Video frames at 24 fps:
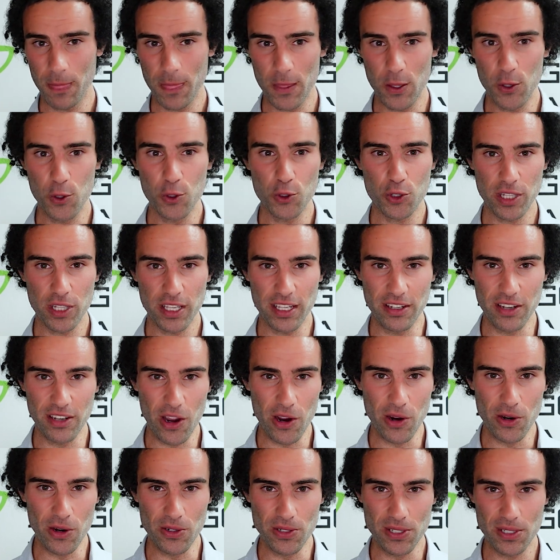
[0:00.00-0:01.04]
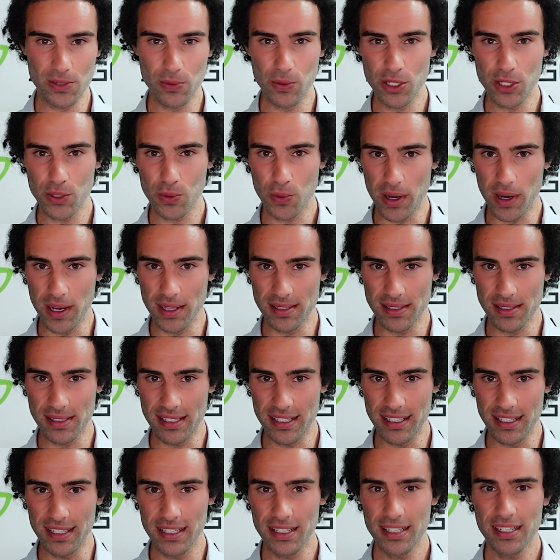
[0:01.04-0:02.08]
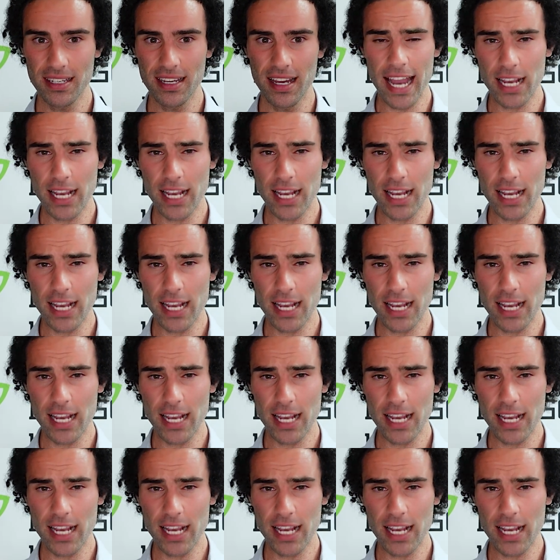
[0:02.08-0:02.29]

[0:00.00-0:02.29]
usually knows which one's the